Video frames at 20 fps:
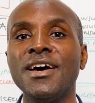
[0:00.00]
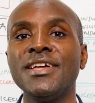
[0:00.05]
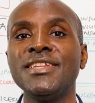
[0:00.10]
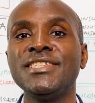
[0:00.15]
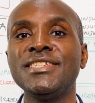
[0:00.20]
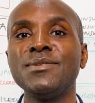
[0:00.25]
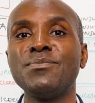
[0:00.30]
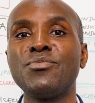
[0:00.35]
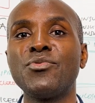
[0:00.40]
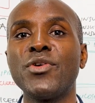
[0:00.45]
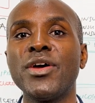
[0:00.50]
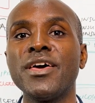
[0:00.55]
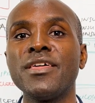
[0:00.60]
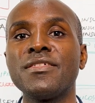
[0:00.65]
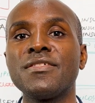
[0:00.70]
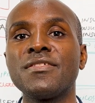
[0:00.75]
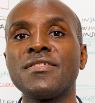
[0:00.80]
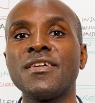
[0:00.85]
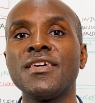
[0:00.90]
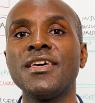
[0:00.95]
deep breath,
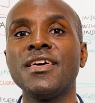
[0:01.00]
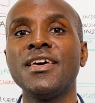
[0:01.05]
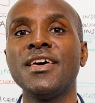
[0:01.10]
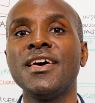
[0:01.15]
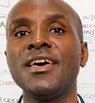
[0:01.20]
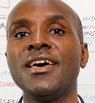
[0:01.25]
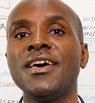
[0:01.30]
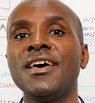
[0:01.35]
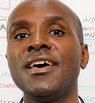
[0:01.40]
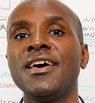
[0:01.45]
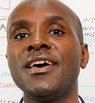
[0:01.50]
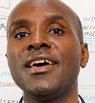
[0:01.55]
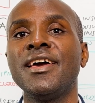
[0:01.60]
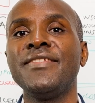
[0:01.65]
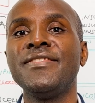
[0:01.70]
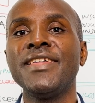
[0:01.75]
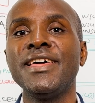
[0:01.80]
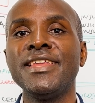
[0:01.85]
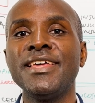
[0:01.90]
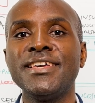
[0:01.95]

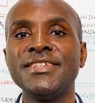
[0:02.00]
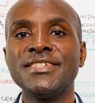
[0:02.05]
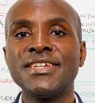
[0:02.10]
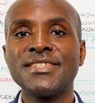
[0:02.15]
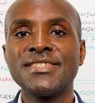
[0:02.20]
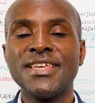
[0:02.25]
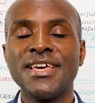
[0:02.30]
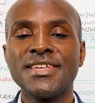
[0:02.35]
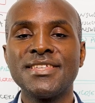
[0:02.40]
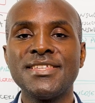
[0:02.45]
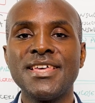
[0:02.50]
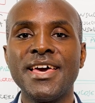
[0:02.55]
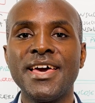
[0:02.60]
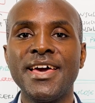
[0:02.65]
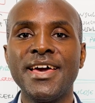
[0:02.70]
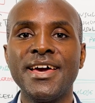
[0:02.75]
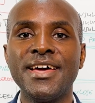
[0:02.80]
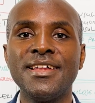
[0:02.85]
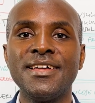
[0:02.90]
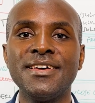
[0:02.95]
and then you just
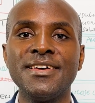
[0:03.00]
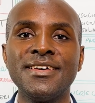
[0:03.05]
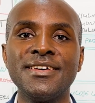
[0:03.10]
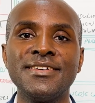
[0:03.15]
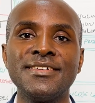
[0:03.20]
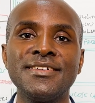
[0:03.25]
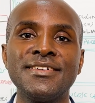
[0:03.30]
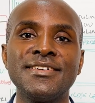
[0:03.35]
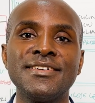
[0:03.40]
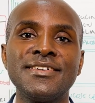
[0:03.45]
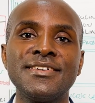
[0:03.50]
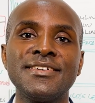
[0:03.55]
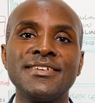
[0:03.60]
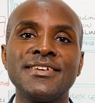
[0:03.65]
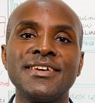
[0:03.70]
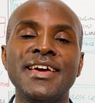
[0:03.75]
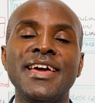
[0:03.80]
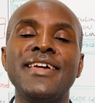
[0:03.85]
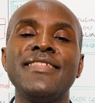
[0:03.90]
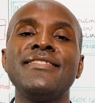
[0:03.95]
exhale,
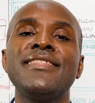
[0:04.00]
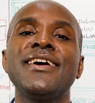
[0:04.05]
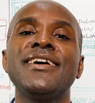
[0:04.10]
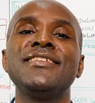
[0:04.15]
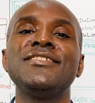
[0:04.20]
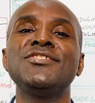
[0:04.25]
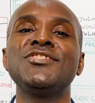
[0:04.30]
and then